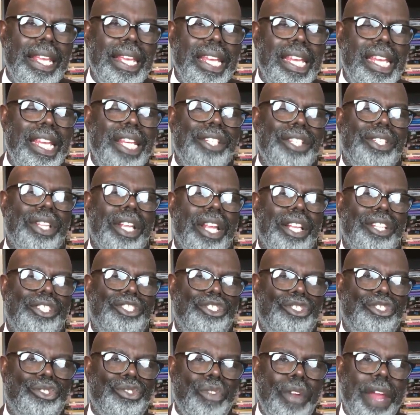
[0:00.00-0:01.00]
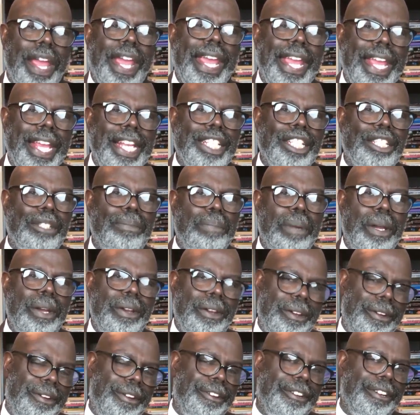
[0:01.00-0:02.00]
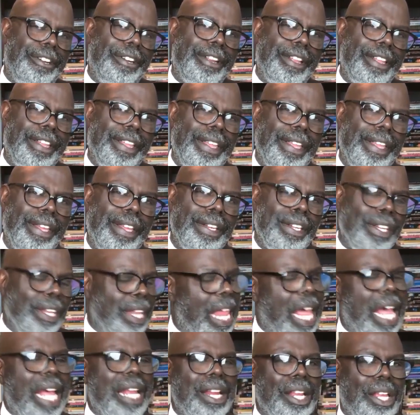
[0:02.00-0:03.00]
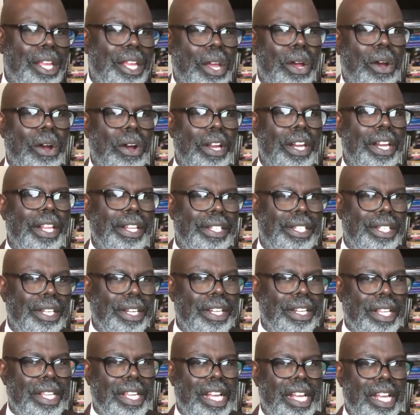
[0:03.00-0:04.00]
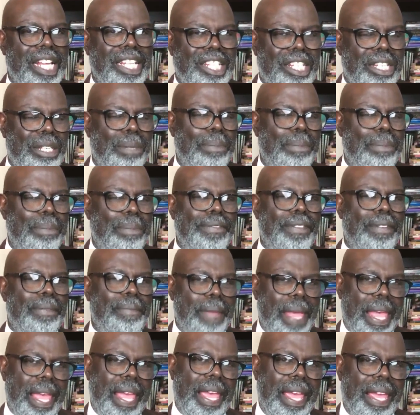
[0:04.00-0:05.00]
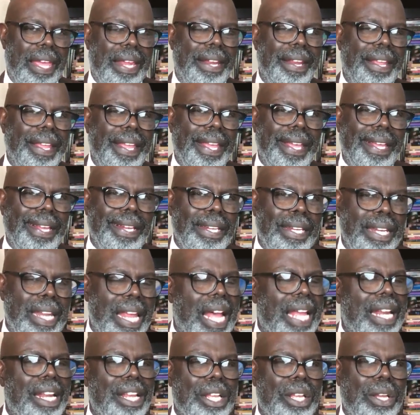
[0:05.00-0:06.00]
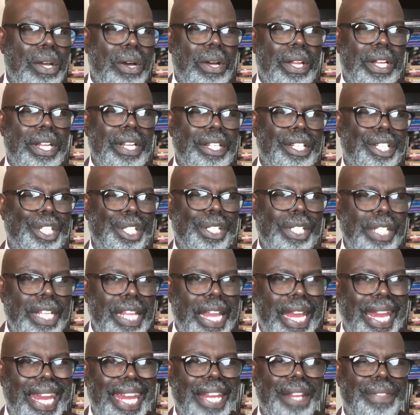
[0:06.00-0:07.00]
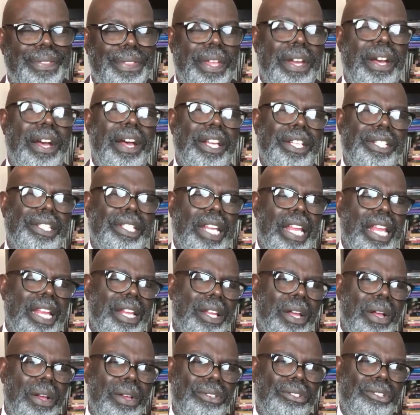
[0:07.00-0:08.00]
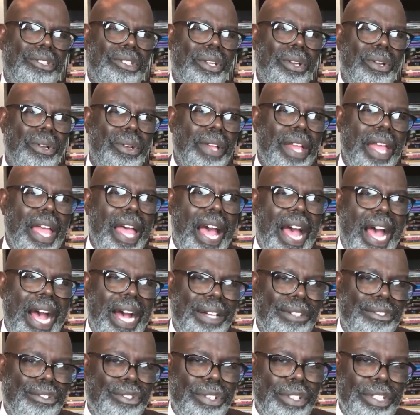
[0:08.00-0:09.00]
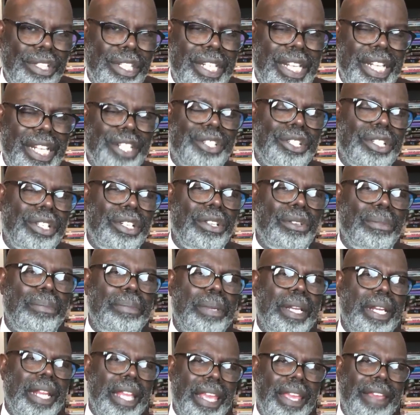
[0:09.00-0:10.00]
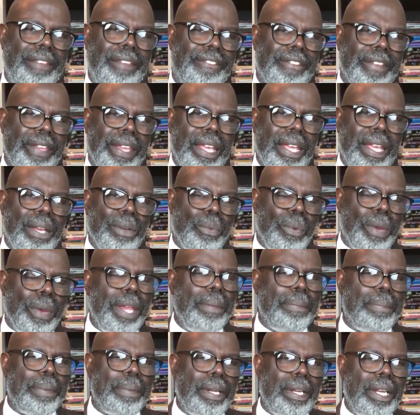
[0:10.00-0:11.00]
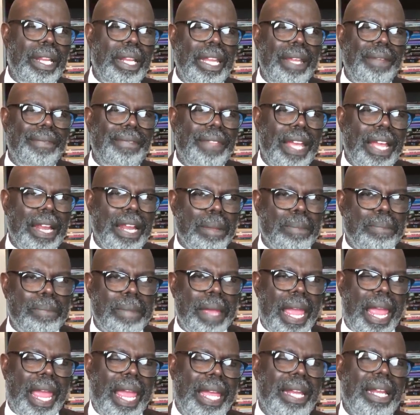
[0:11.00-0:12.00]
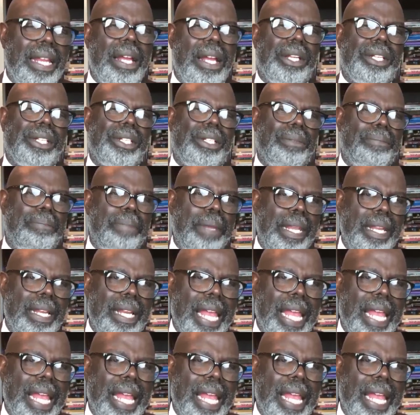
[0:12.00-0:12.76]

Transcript: he's a strange bird, not according to the custom of a man, not according to the ethos and also our traditional belief. We believe that a man ought to be